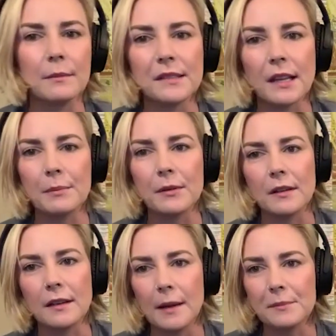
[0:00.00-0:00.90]
set up
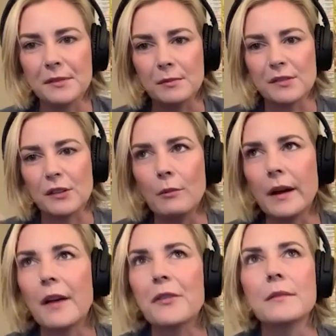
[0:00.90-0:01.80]
a Epsom salt
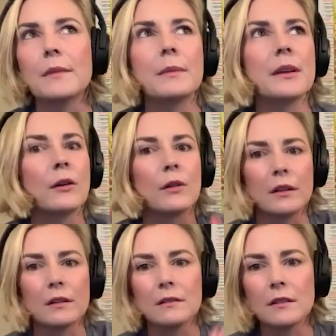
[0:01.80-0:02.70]
bath and maybe go
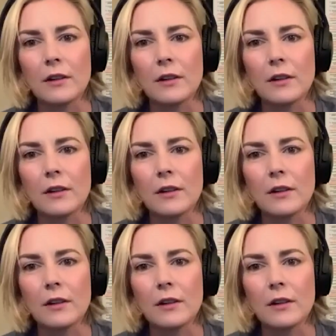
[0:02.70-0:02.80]
to